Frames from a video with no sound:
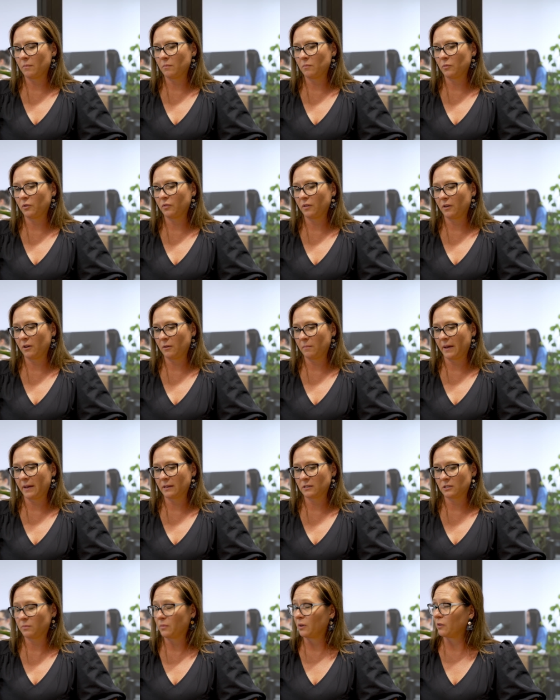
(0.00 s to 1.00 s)
referring
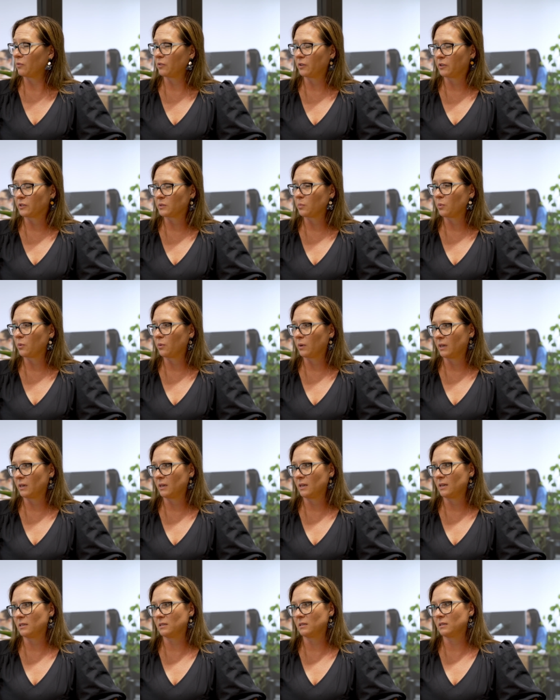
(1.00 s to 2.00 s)
back to my first
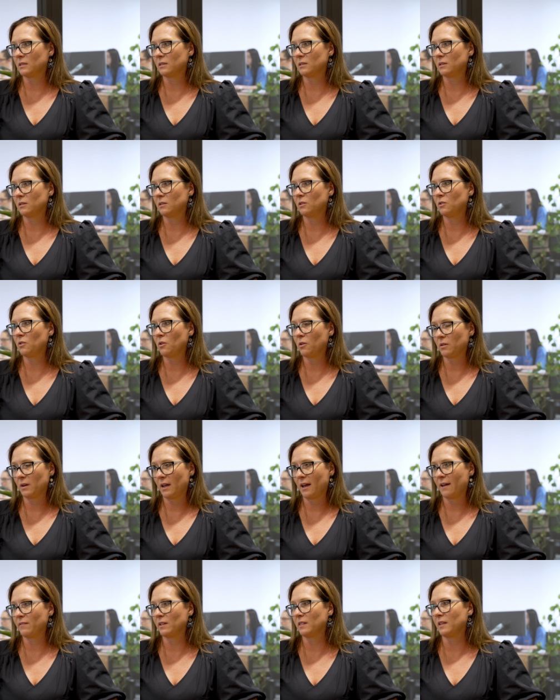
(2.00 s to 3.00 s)
point is not
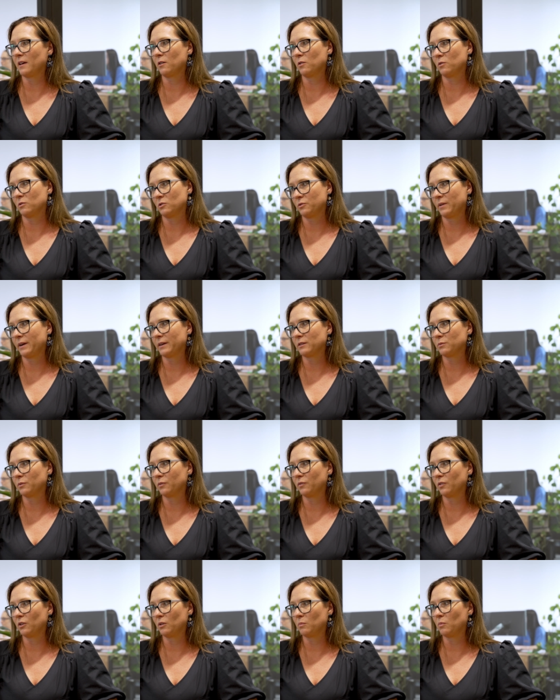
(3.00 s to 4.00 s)
having that contract
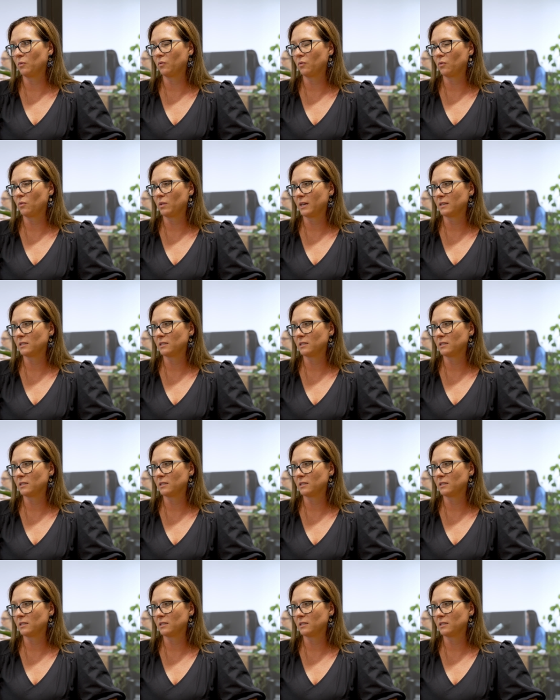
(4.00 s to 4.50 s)
reviewed before they